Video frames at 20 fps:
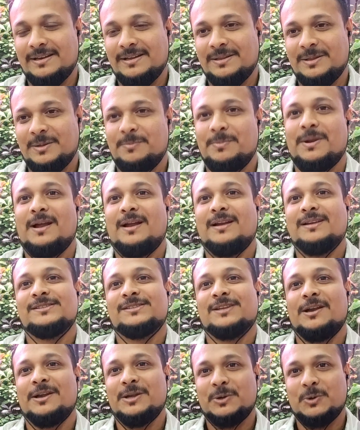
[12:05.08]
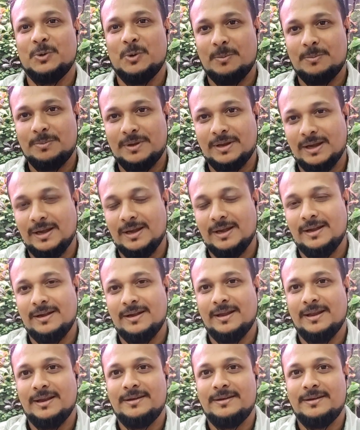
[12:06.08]
And the plants started to
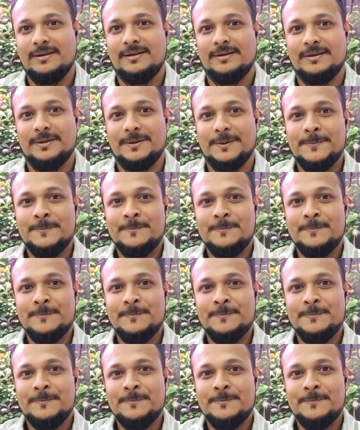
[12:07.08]
upgrade, and